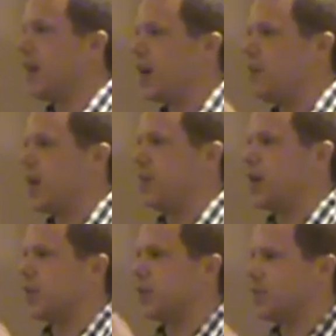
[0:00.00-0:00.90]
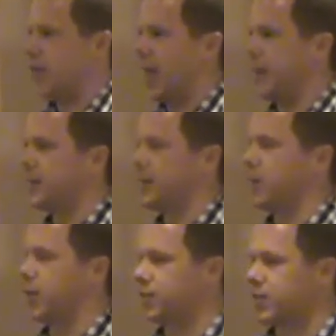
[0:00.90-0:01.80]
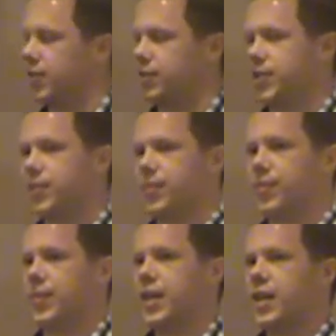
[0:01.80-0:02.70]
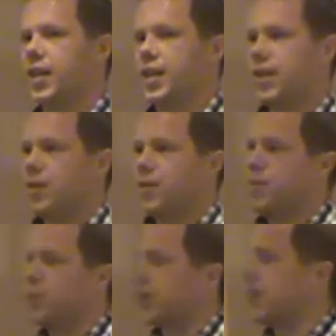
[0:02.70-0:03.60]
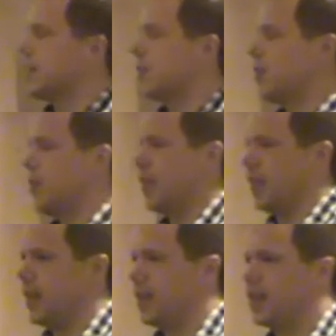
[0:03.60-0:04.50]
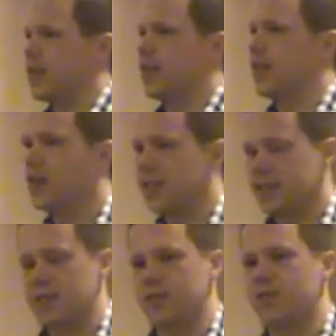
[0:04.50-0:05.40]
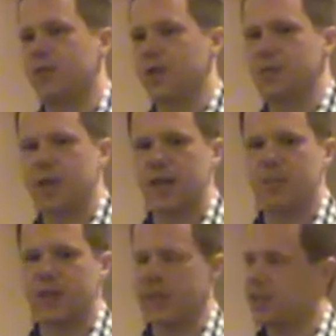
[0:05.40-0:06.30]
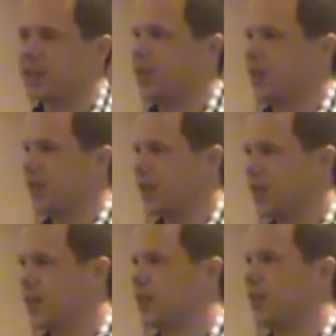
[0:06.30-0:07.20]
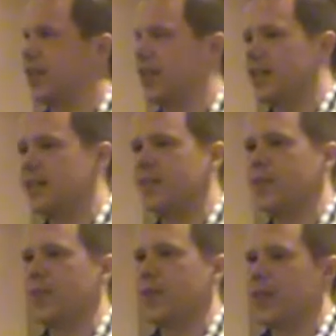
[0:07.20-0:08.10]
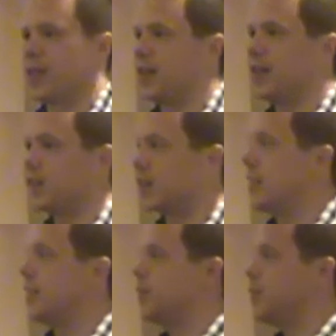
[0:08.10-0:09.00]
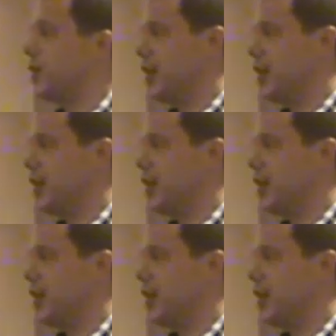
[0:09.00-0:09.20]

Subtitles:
and made people depend on Microsoft. But that's not all that he is. In 1994, he married Melinda. He had 3 kids. Those kids will